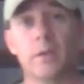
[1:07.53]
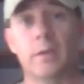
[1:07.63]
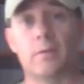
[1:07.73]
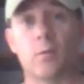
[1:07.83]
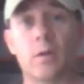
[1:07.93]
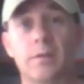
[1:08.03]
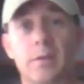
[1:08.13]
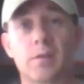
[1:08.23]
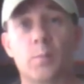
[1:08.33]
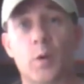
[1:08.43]
now for all
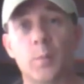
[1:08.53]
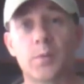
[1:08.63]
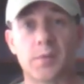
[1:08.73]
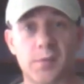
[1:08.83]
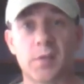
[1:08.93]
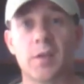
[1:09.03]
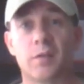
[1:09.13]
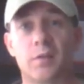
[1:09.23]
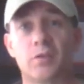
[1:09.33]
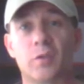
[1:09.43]
intents and purposes,
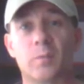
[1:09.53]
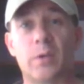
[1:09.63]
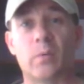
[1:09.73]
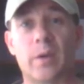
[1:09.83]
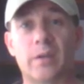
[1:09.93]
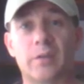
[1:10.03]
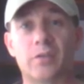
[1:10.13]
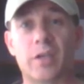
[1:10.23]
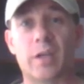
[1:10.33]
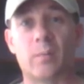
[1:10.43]
there should be a round in the
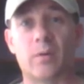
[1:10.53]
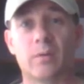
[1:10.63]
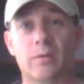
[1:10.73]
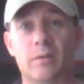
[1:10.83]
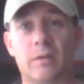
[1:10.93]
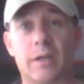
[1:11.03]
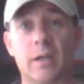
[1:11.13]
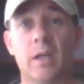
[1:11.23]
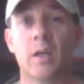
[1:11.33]
chamber, all right?